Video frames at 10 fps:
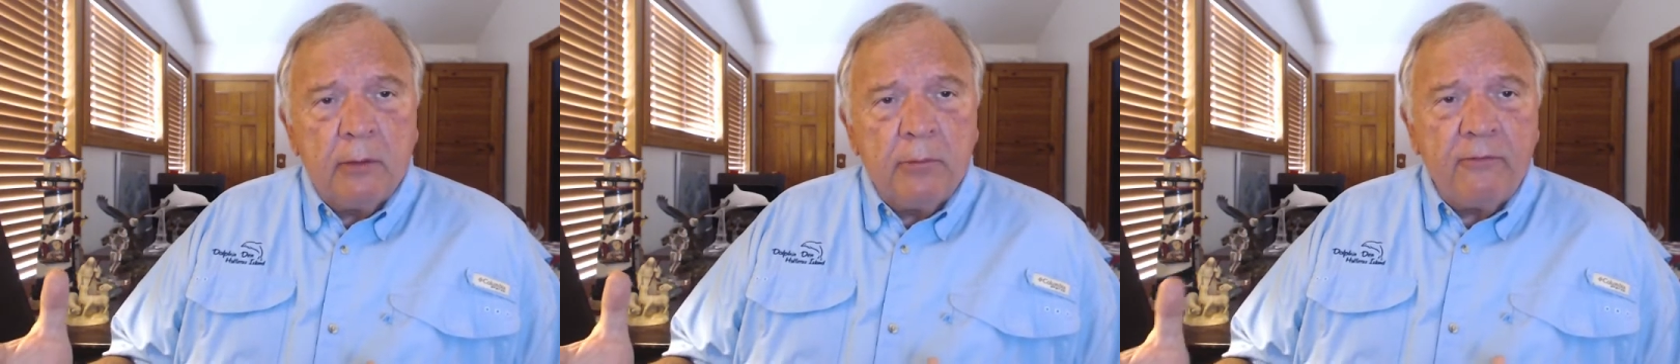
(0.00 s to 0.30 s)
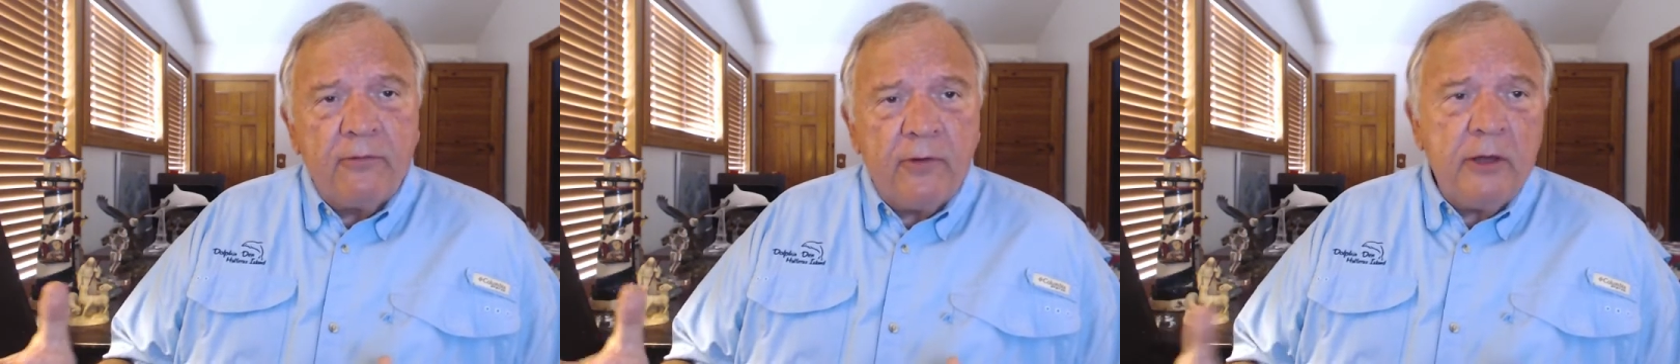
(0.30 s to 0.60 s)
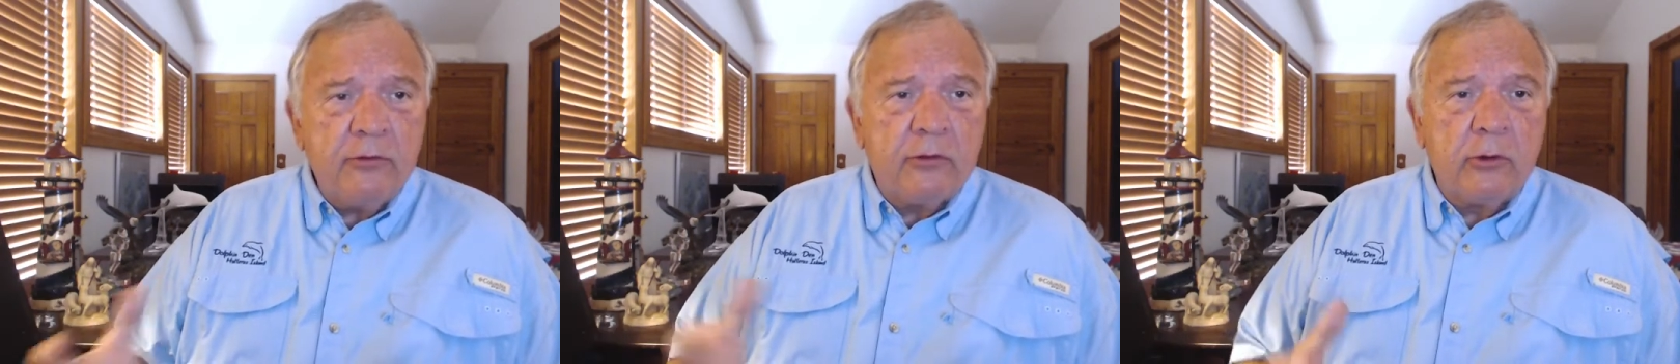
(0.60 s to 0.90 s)
but
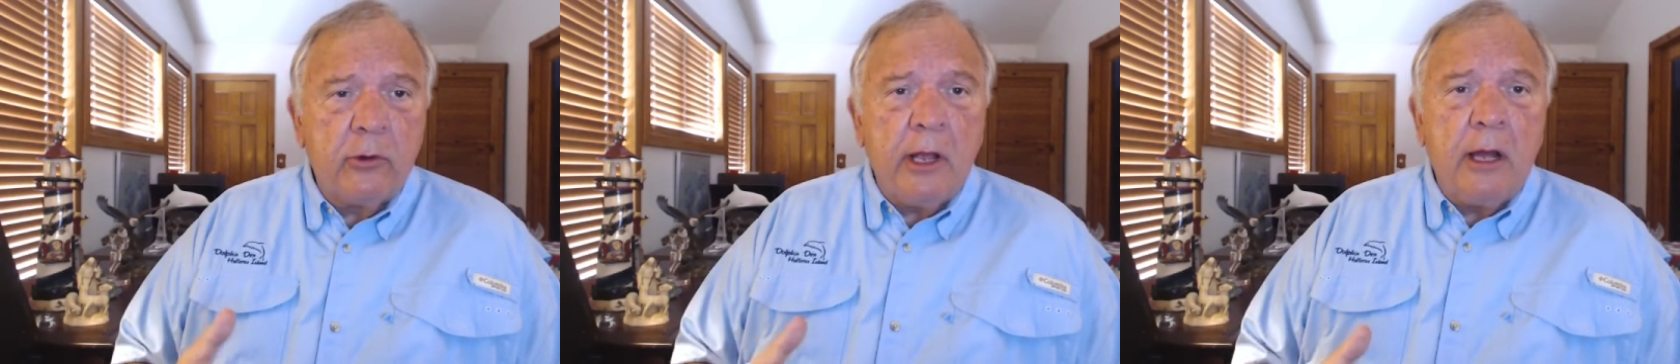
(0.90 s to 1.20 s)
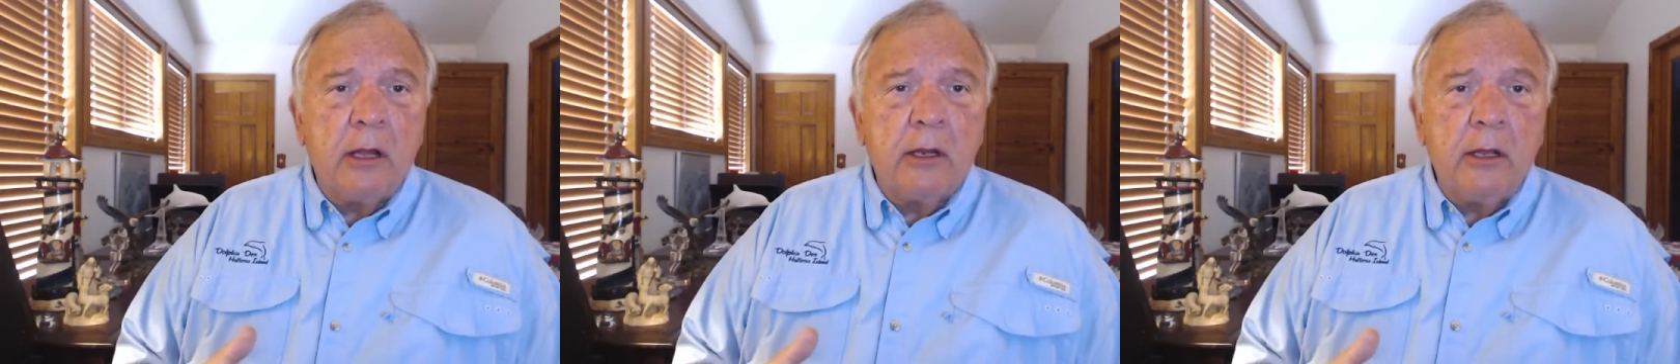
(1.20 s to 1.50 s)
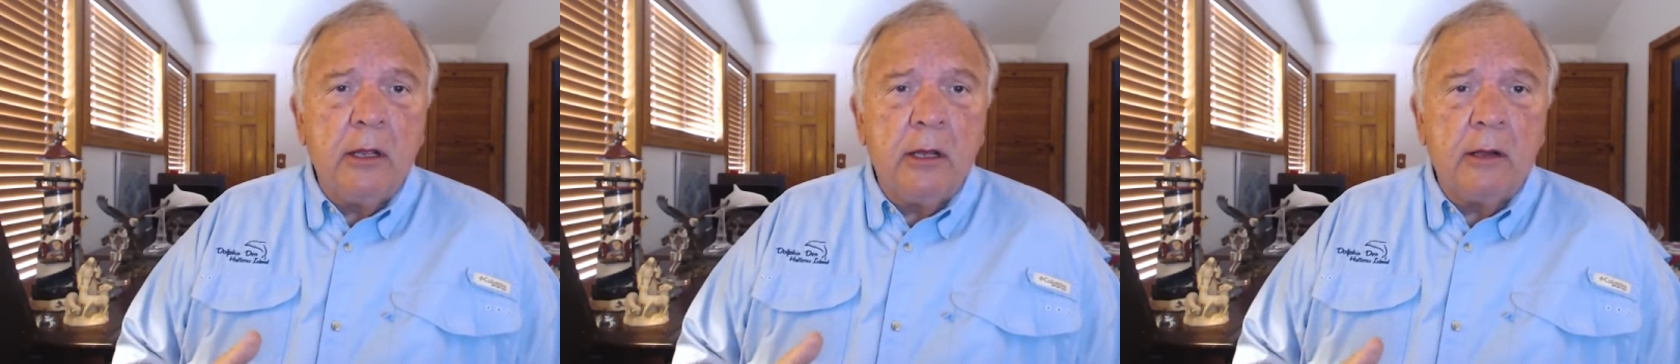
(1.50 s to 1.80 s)
face the
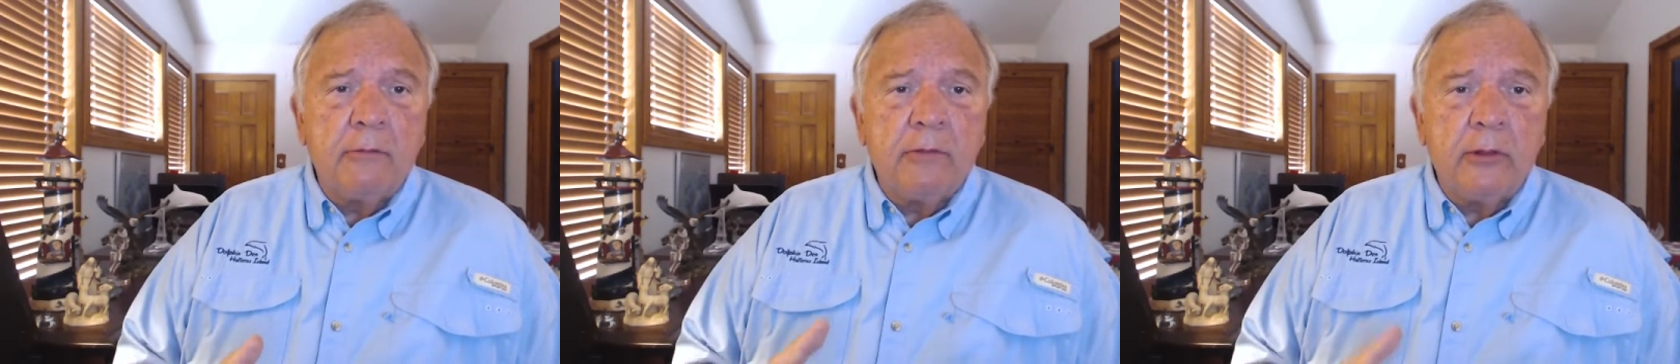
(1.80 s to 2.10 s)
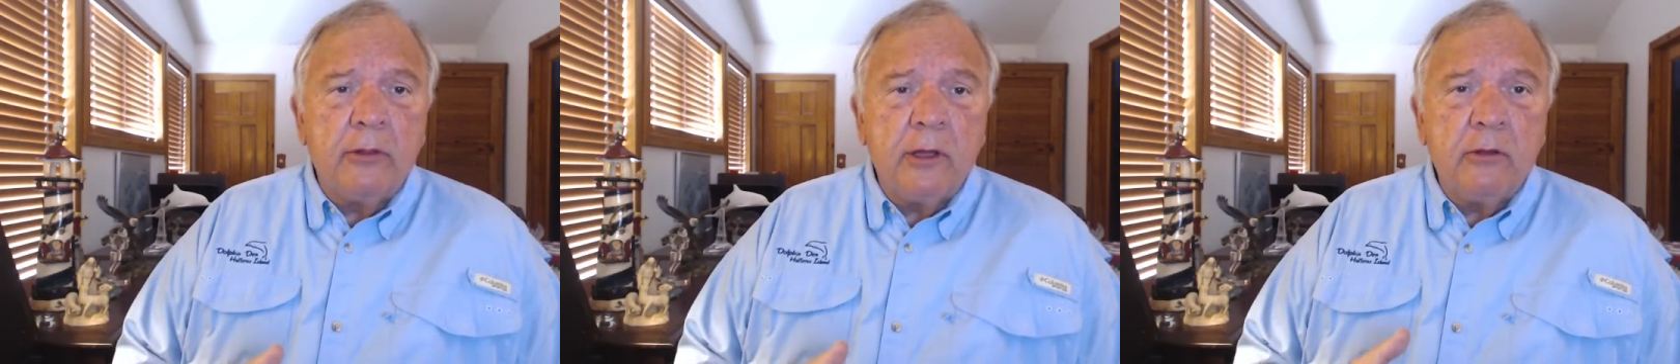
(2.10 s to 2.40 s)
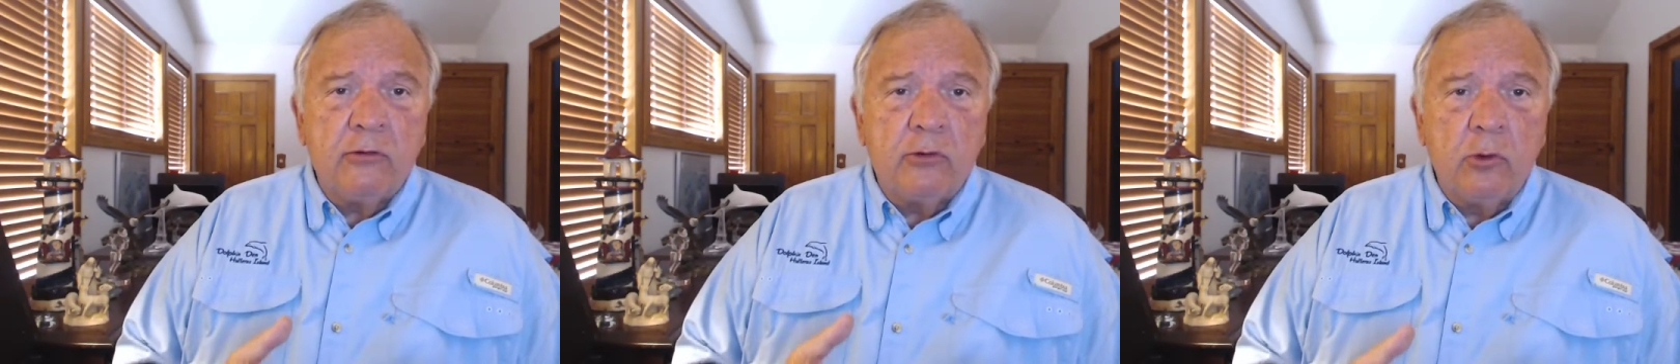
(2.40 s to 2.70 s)
reality of the
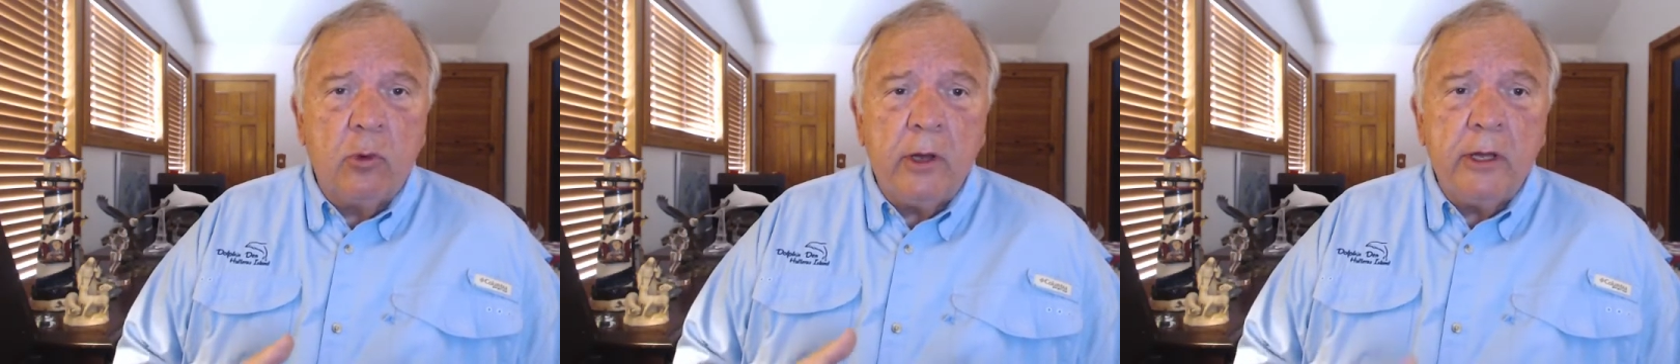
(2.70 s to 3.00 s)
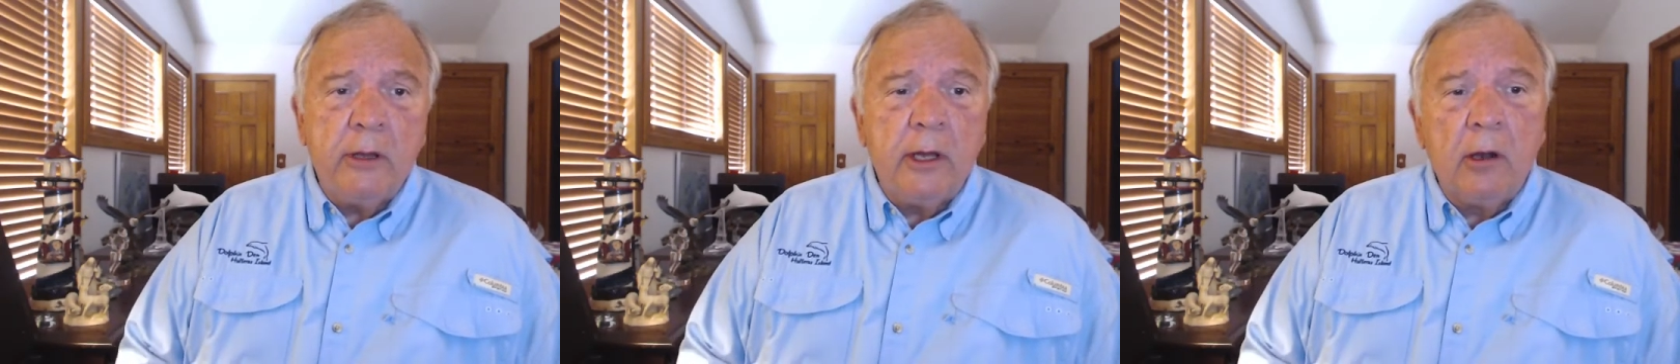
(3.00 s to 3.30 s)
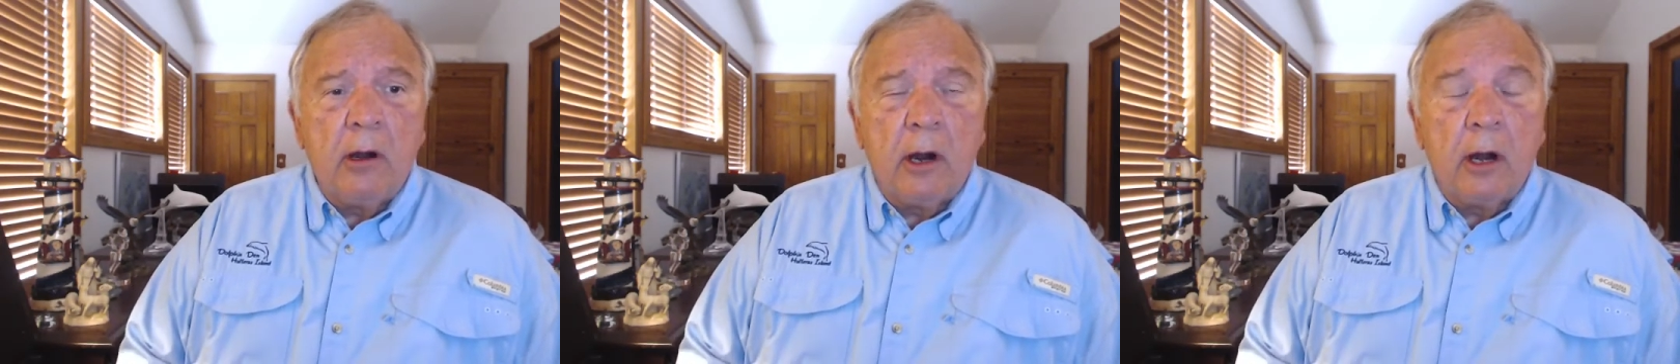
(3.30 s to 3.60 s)
things the way they
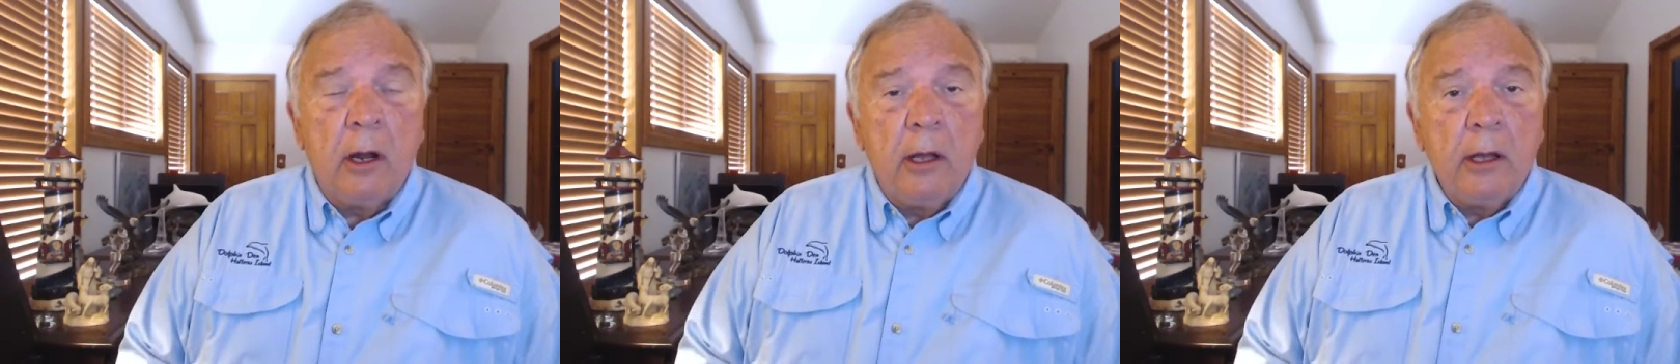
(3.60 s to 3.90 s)
are.